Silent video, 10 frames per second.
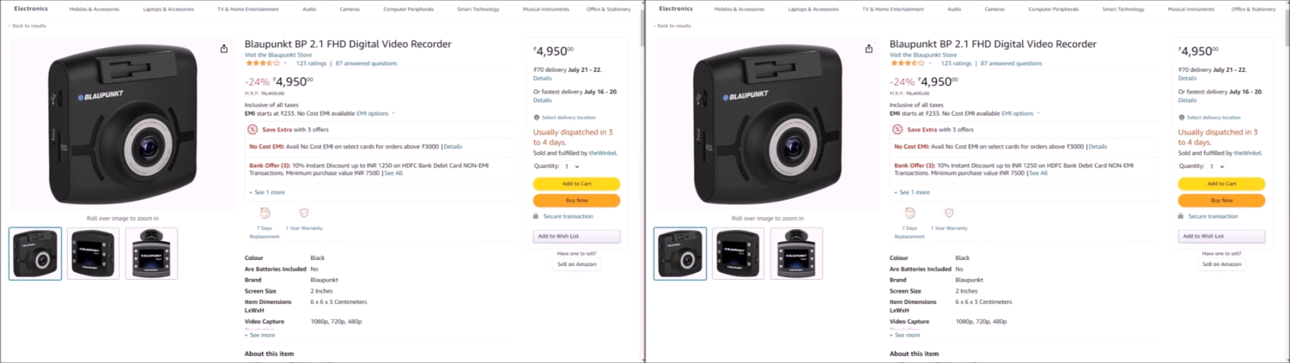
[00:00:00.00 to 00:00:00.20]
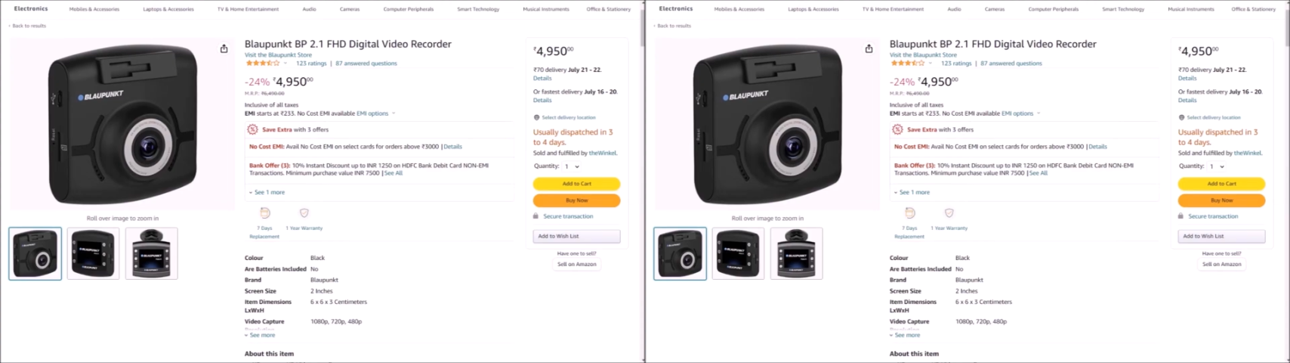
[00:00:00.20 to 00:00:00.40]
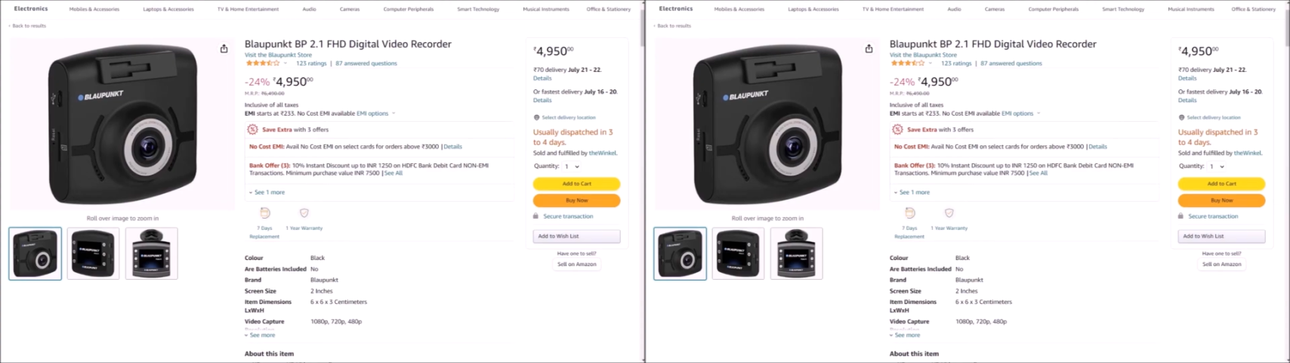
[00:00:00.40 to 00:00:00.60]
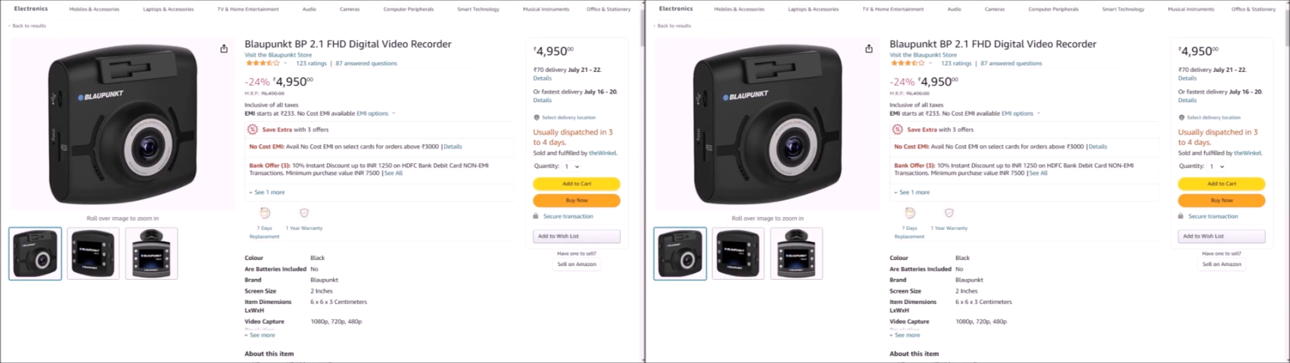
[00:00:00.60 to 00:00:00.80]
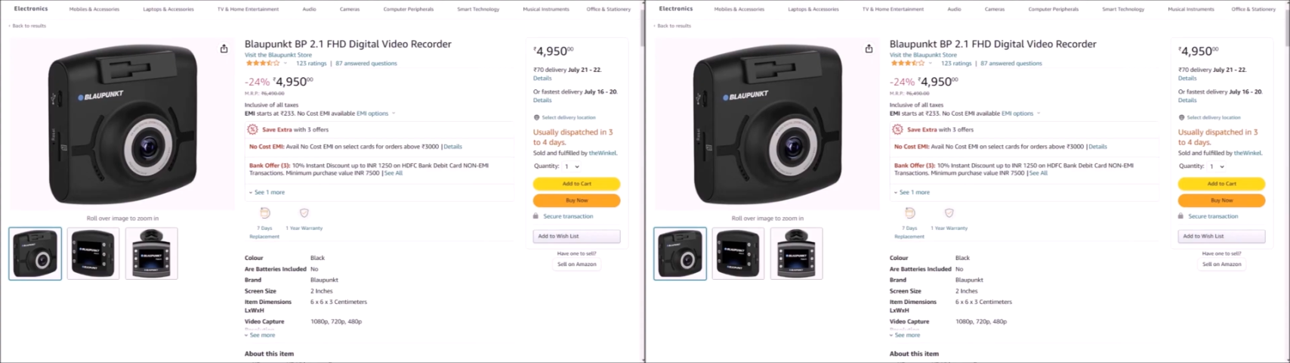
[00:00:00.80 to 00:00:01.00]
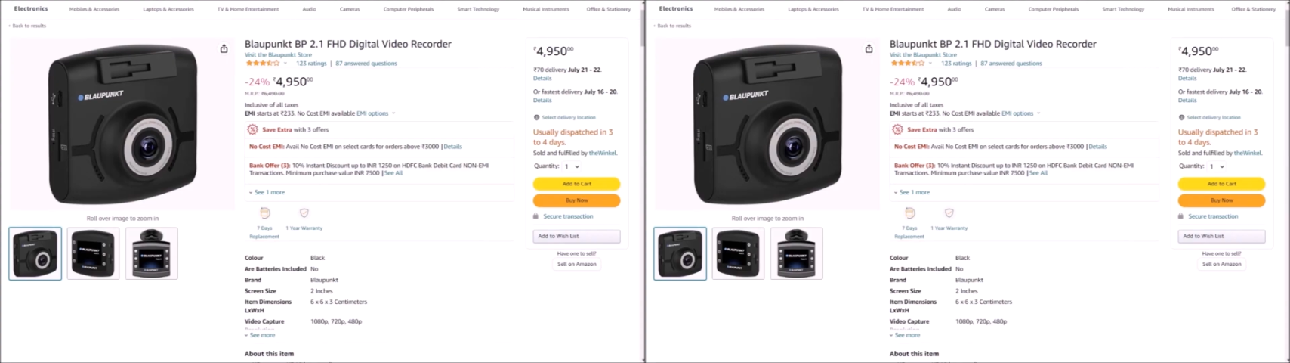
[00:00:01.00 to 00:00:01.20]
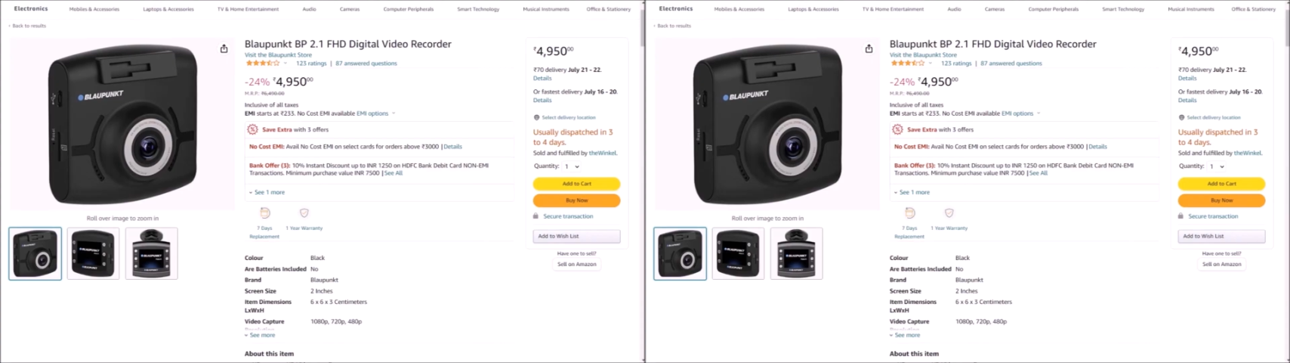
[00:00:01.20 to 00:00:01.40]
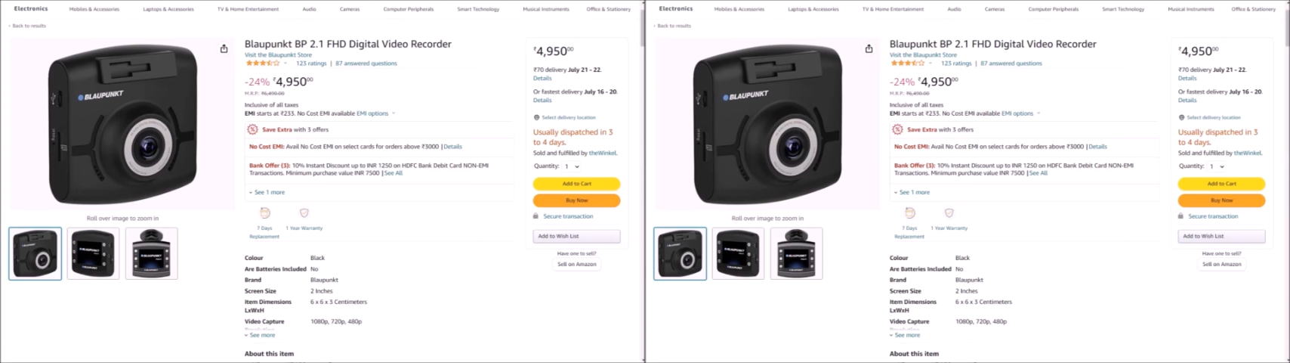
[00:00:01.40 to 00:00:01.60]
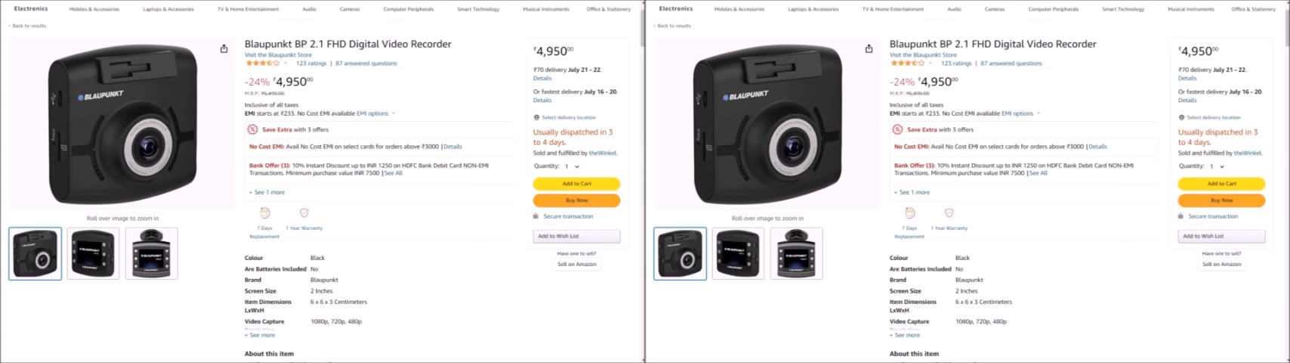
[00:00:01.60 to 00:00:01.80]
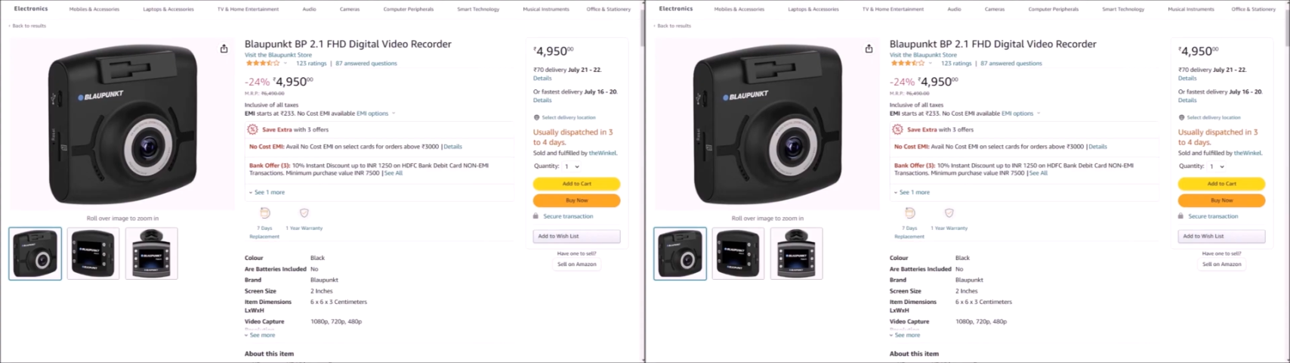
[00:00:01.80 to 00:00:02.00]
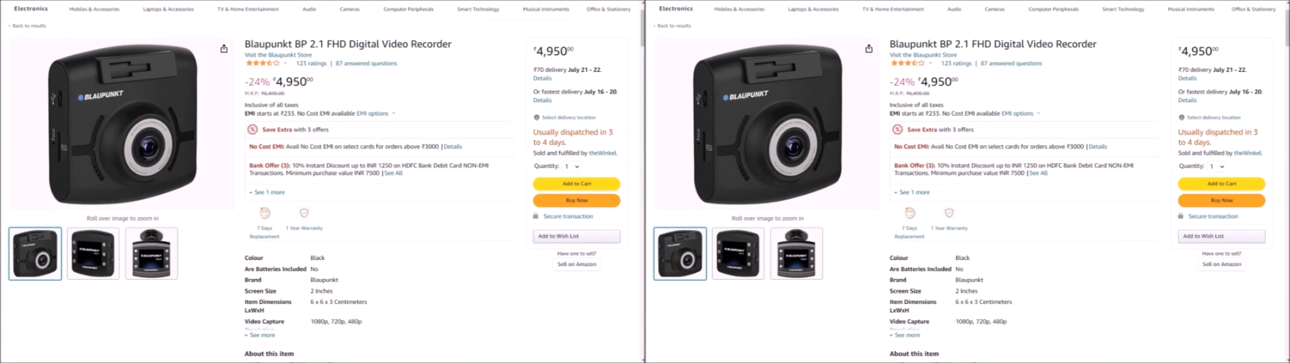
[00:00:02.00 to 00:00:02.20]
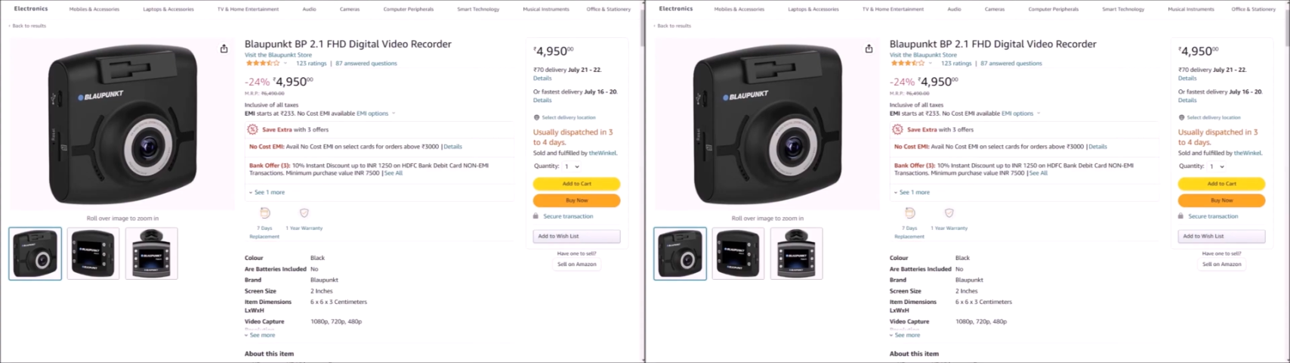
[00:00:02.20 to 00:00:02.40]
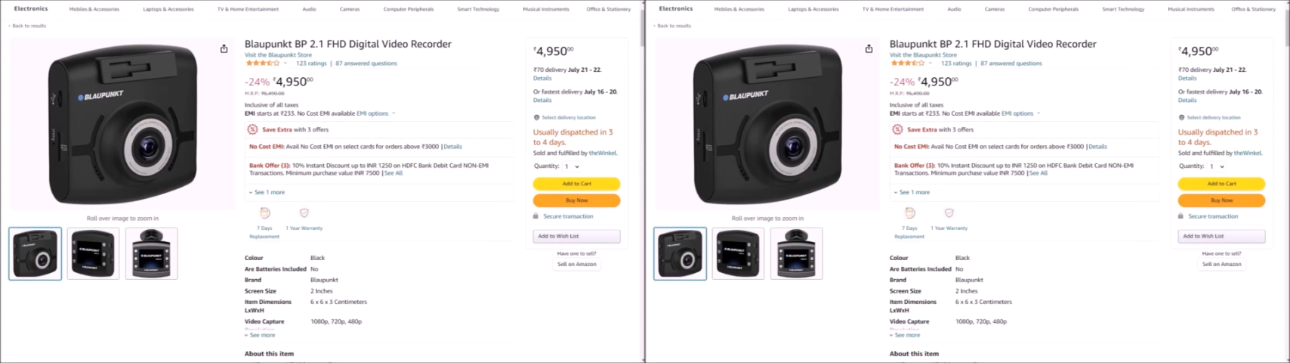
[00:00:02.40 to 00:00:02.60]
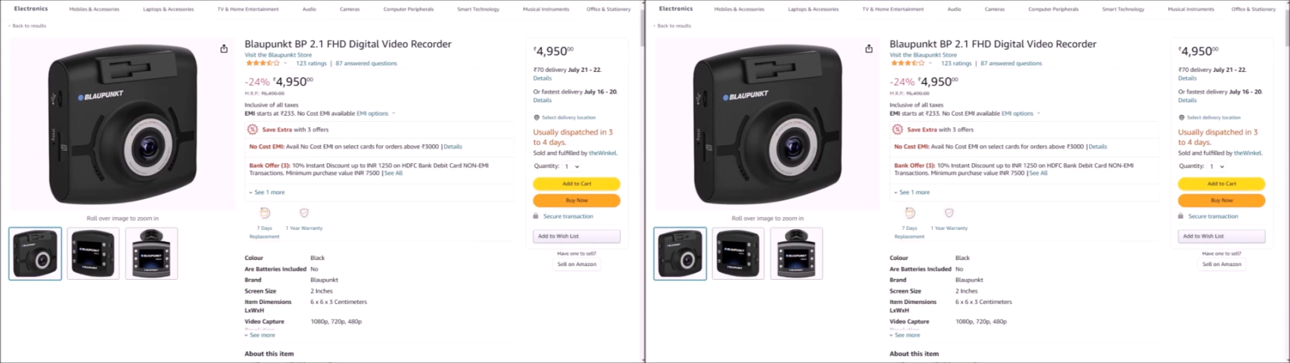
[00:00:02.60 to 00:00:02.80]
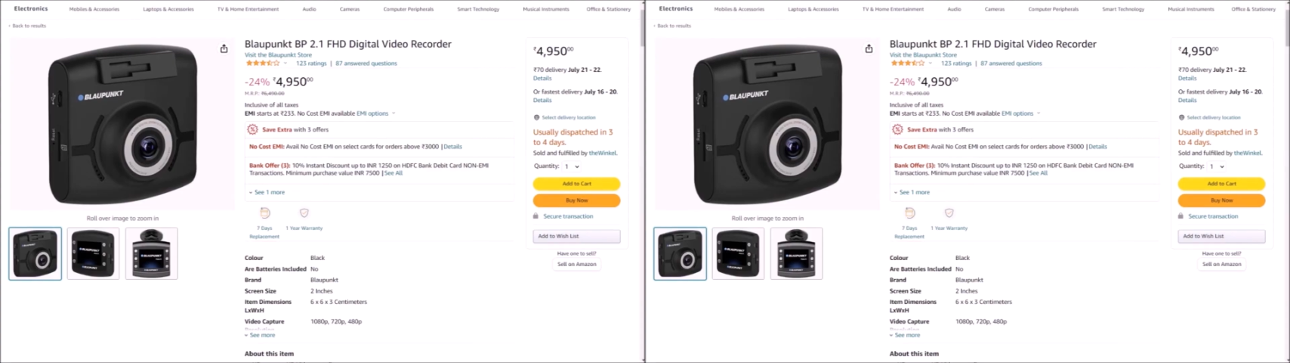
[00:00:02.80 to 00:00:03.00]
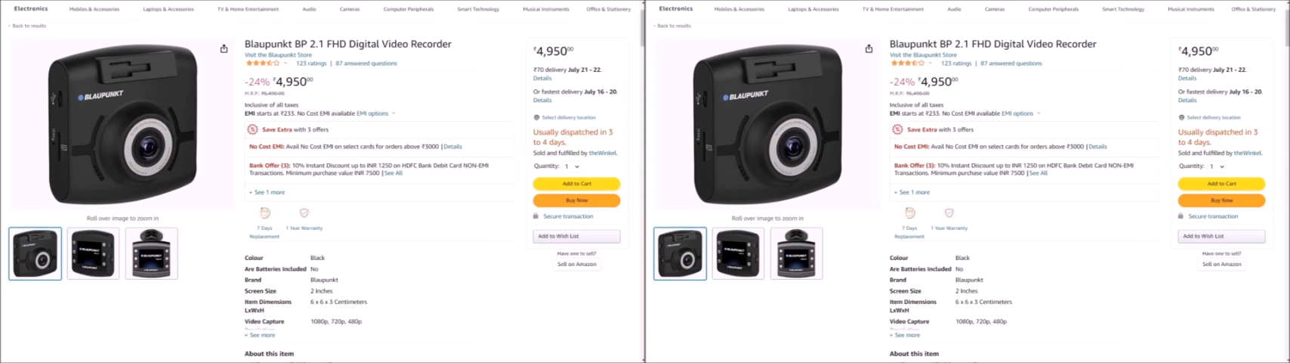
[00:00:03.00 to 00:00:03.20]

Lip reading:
Nobody's mouth can be seen.